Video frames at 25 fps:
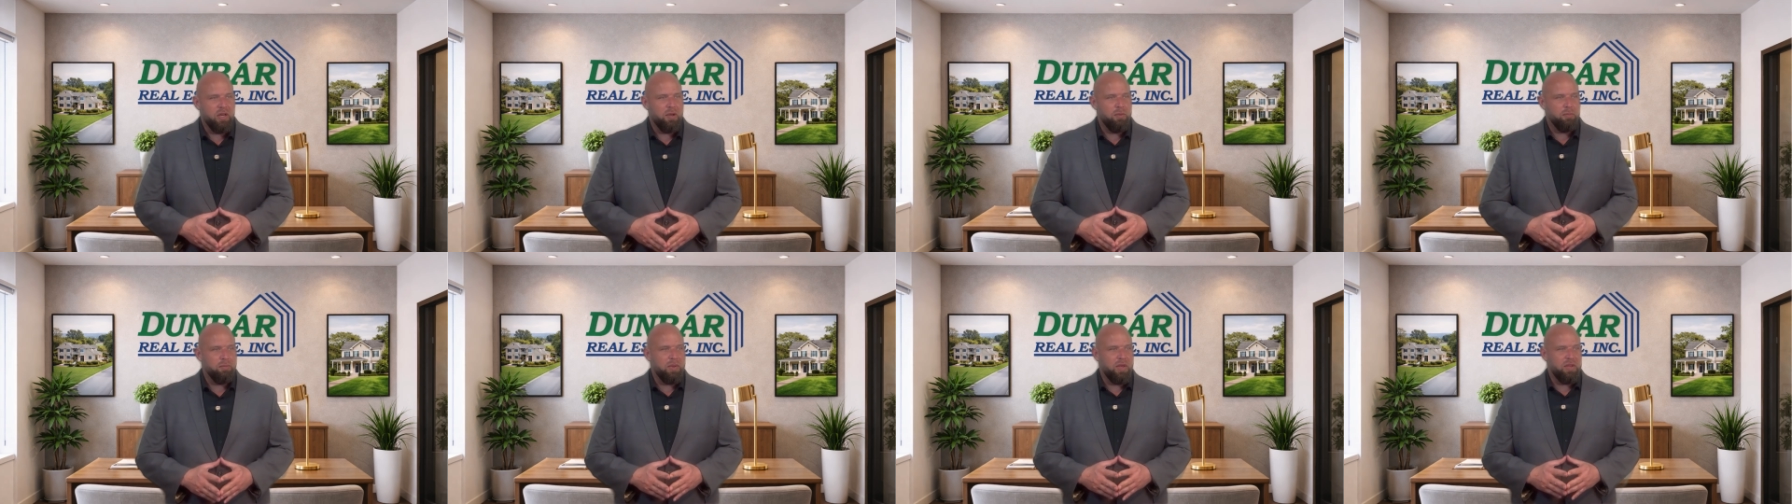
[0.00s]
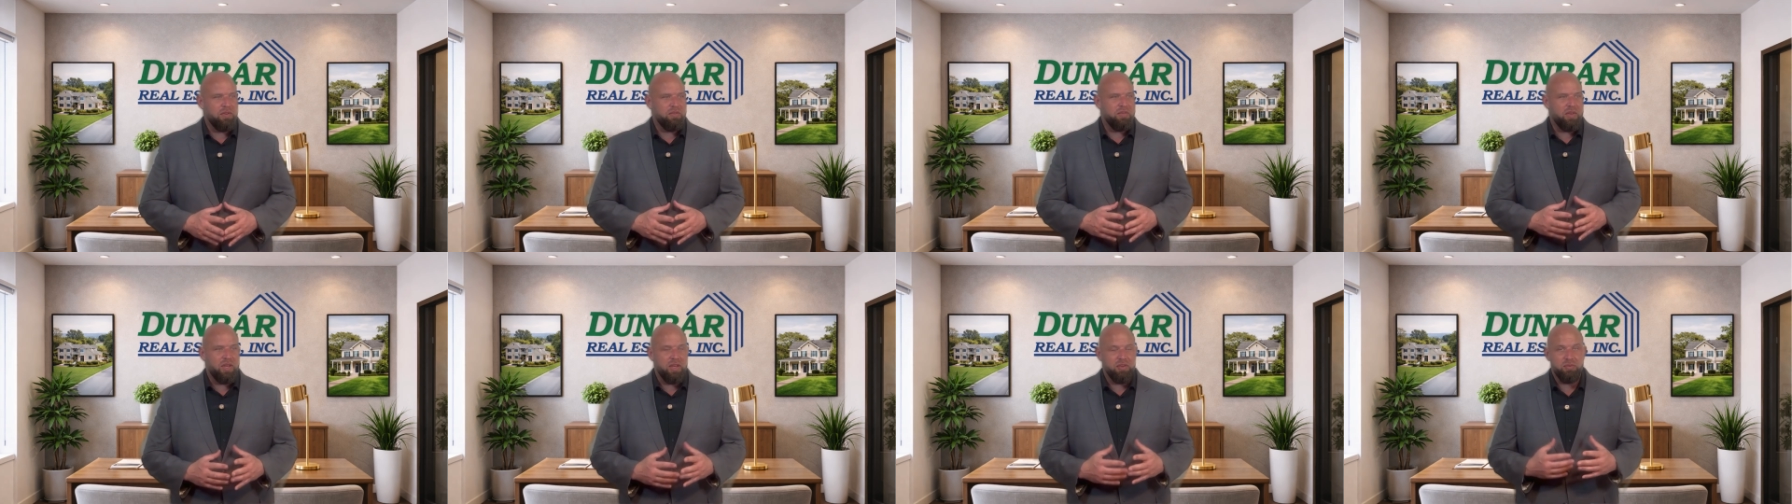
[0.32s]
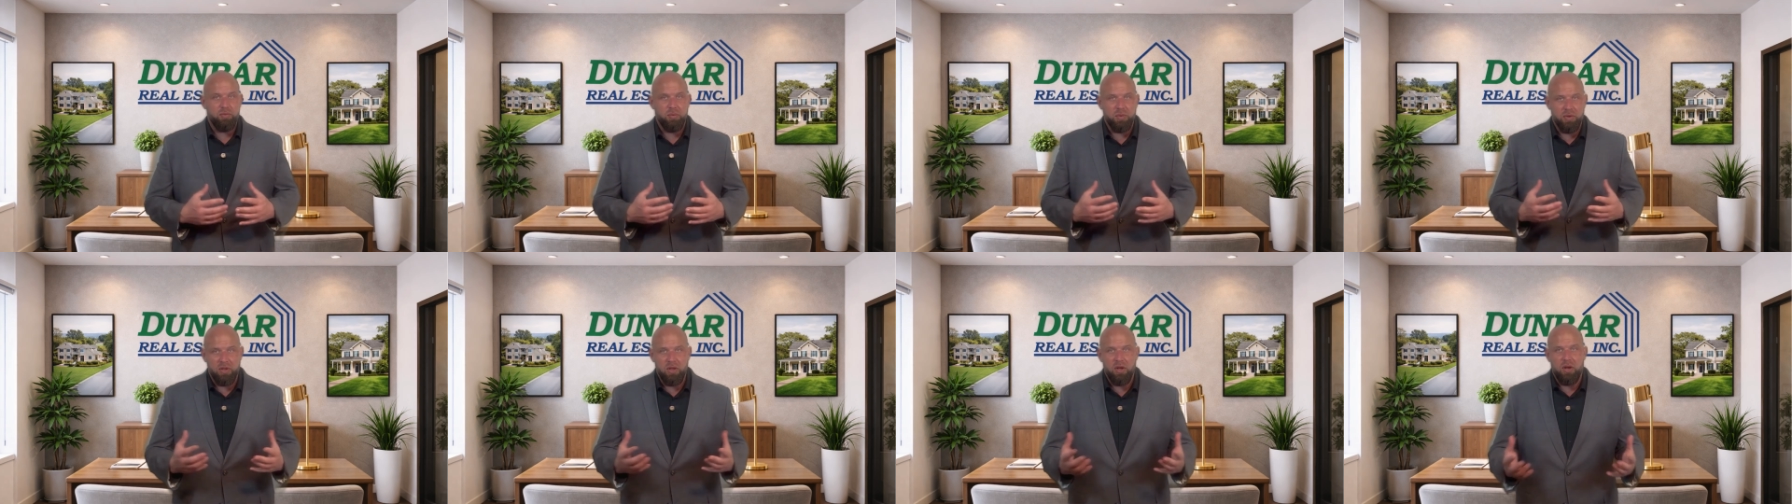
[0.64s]

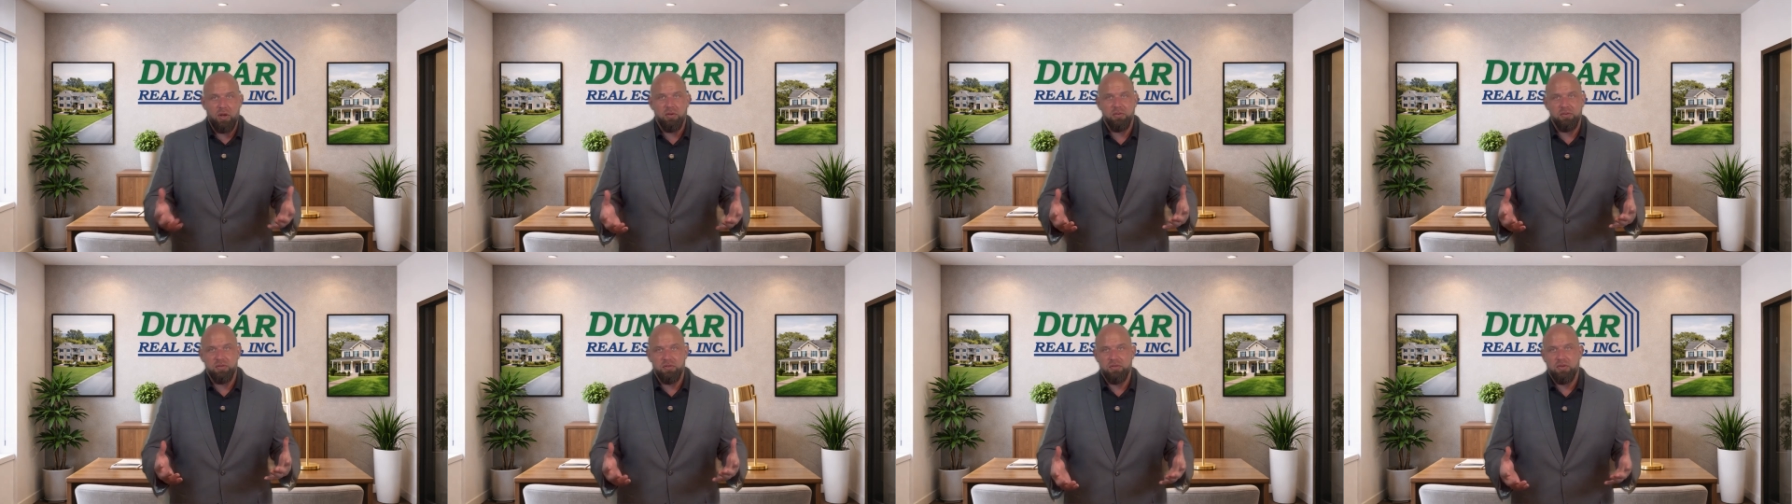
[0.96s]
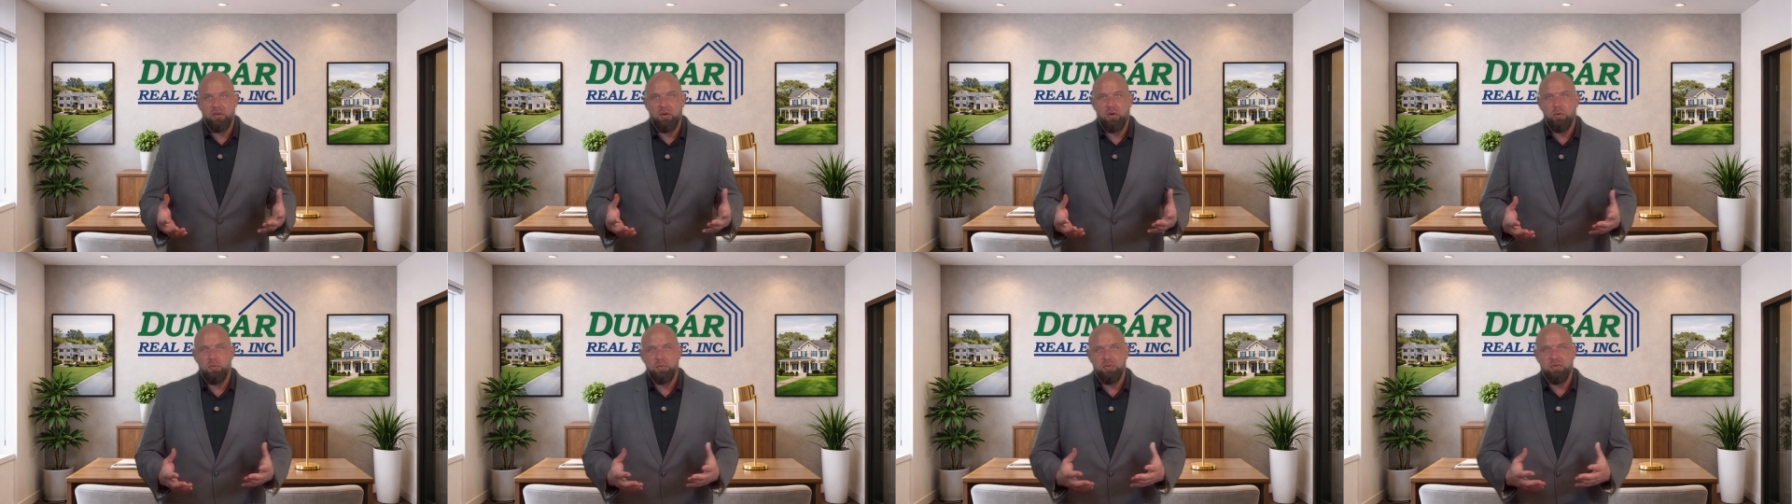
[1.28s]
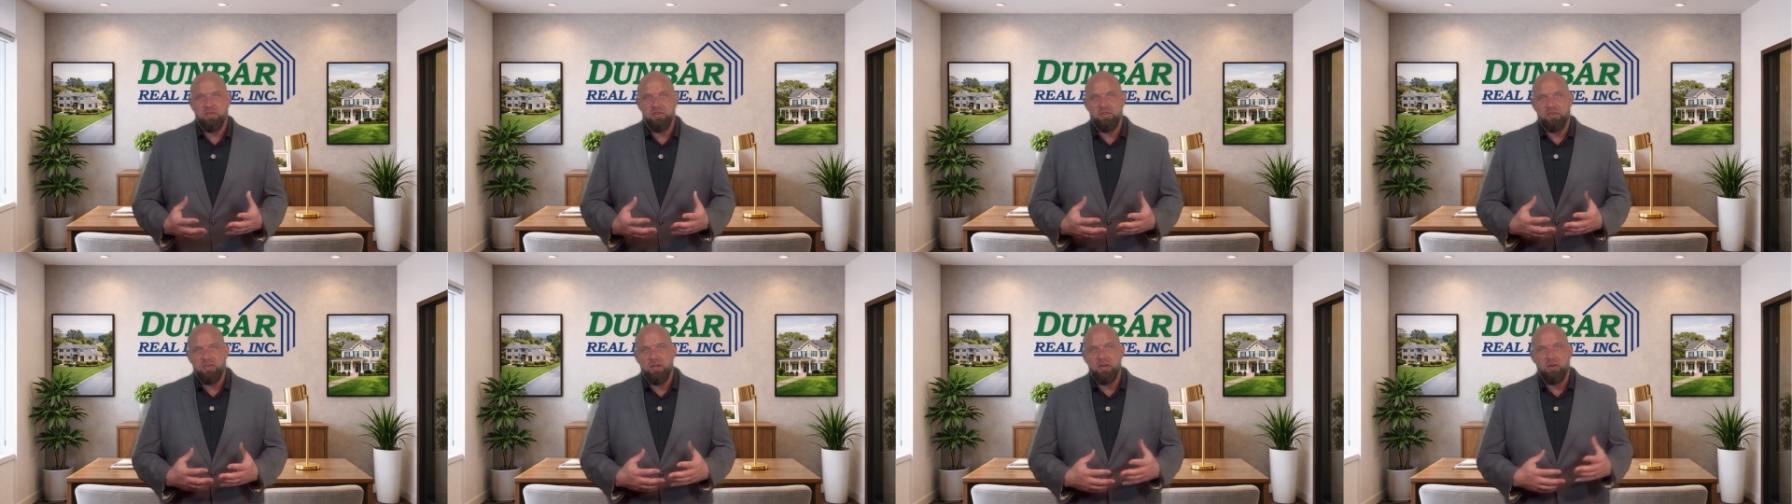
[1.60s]
That's what causes homes
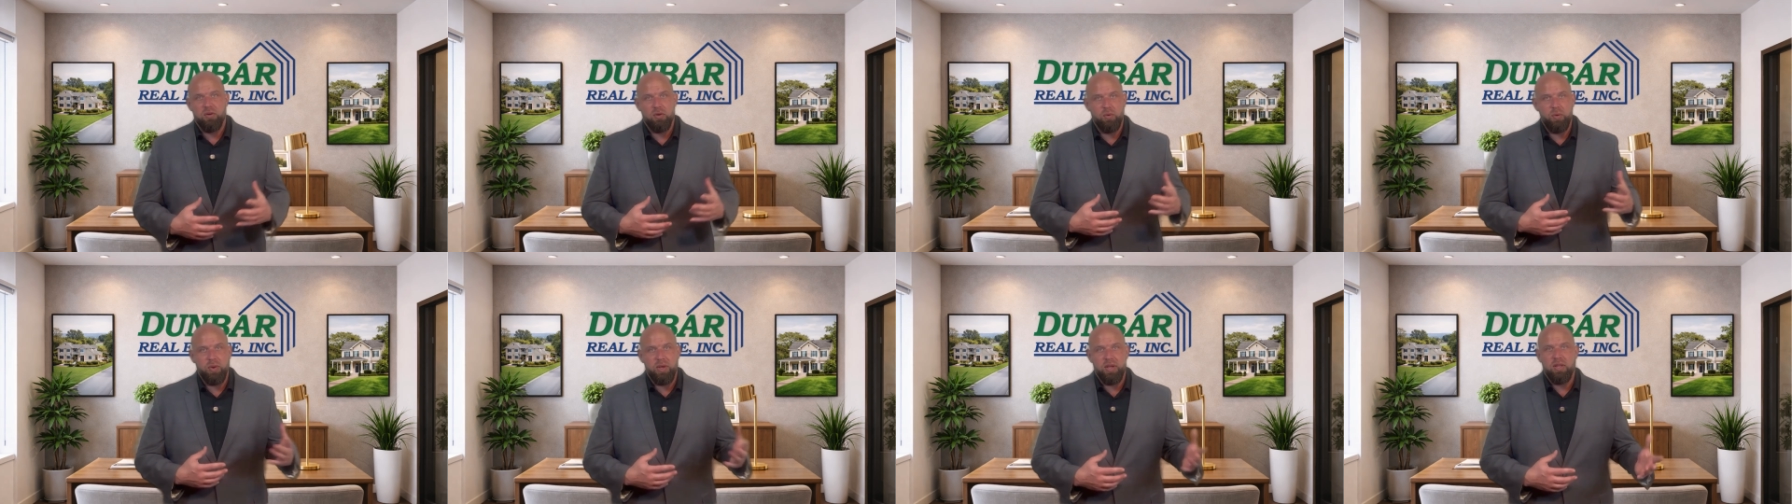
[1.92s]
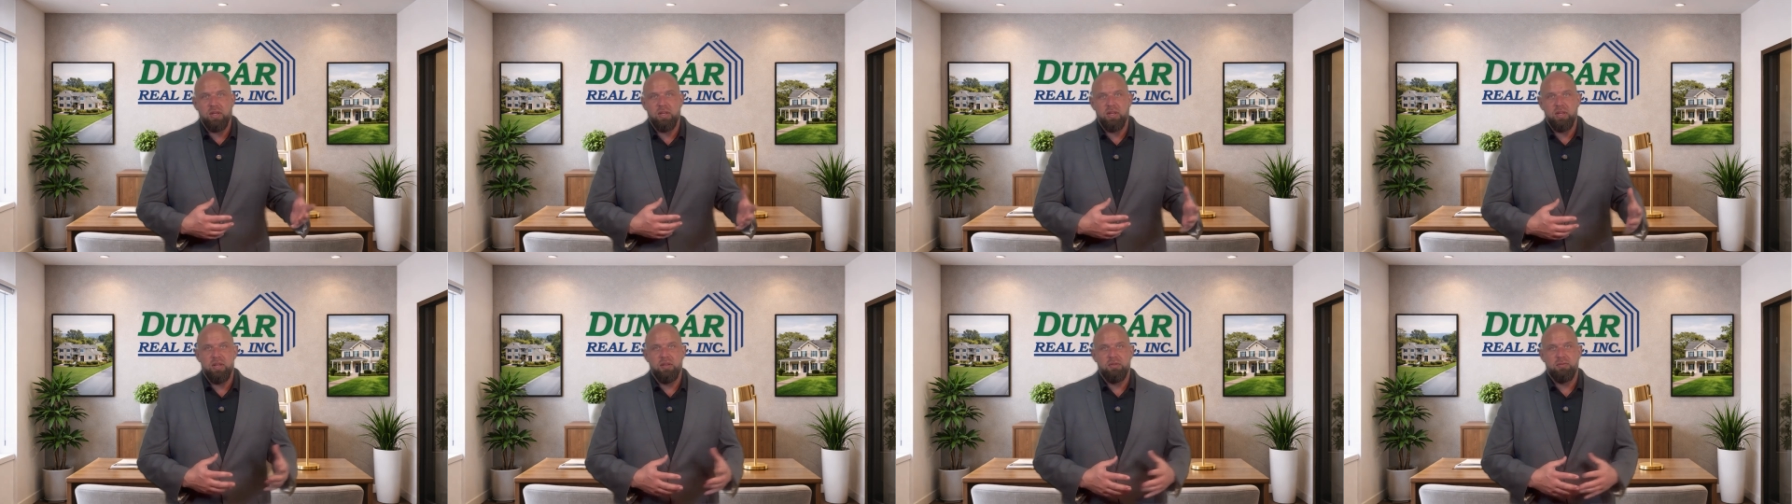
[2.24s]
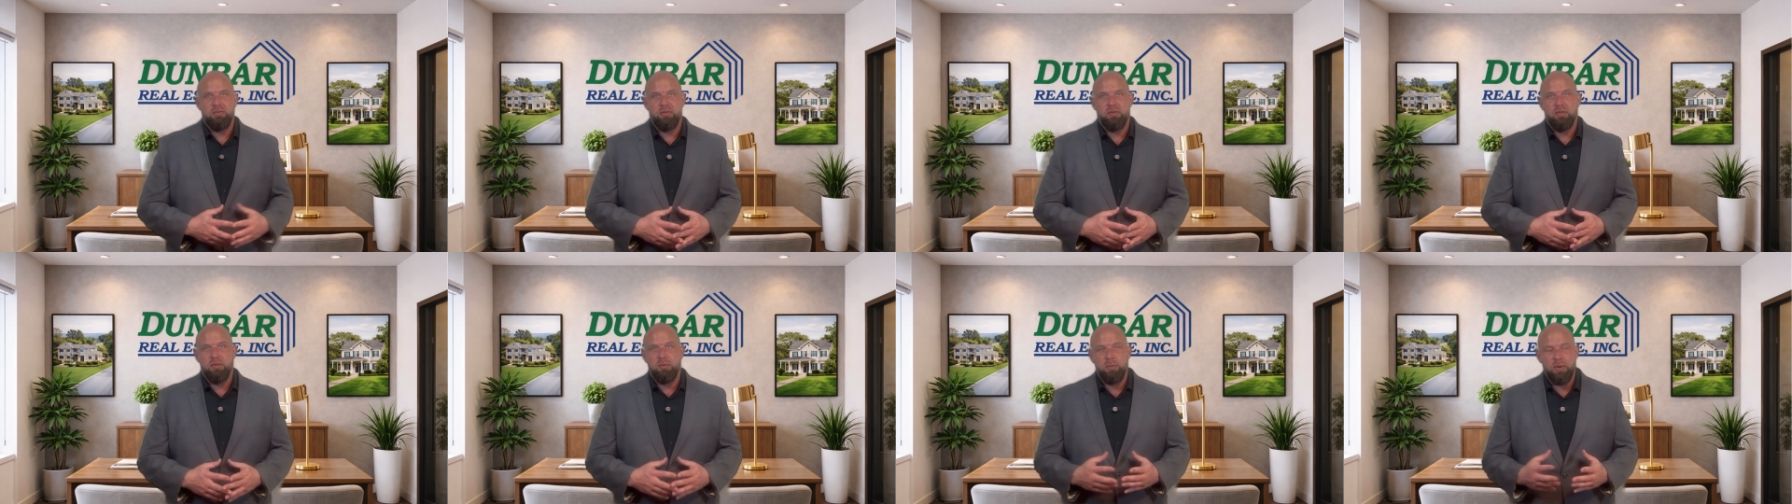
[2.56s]
to sell quickly and
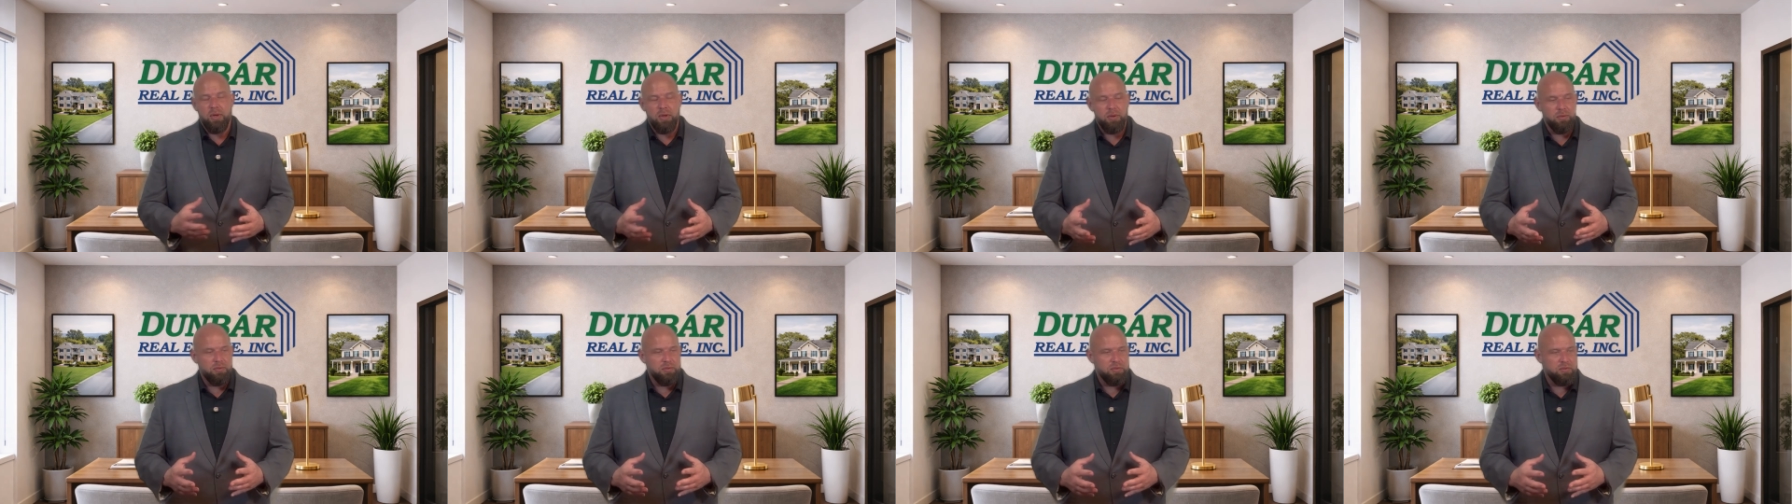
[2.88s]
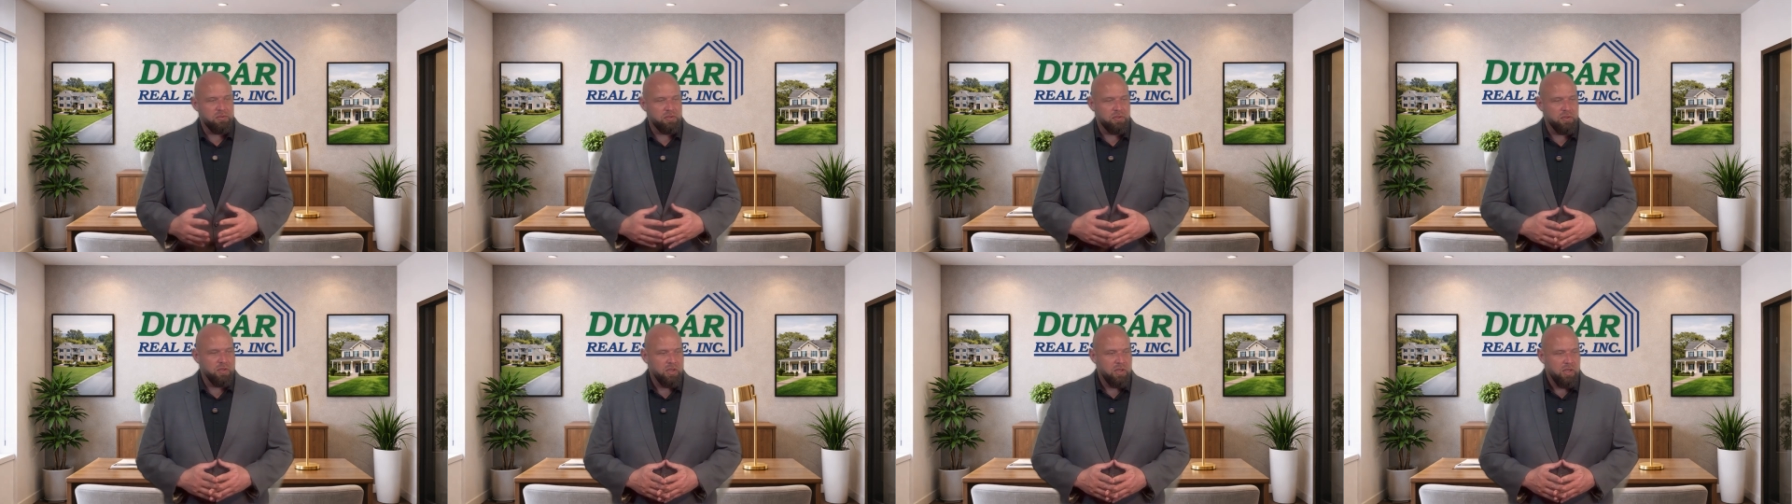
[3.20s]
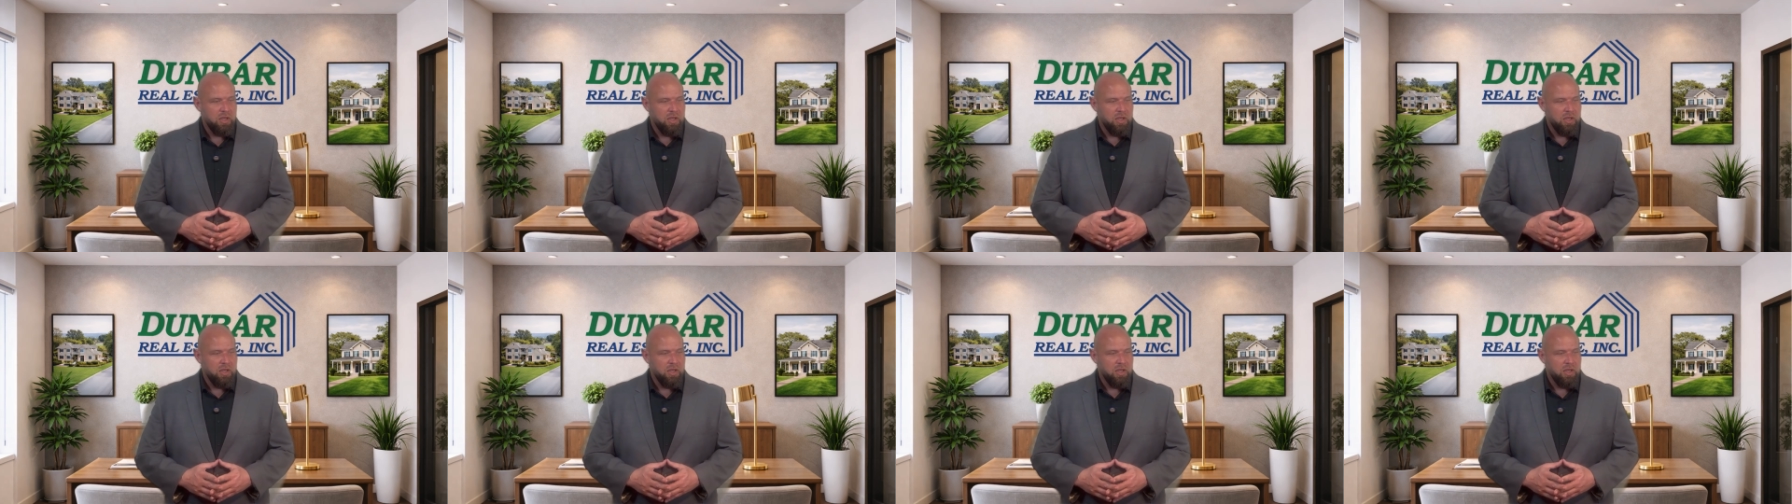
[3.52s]
for the most.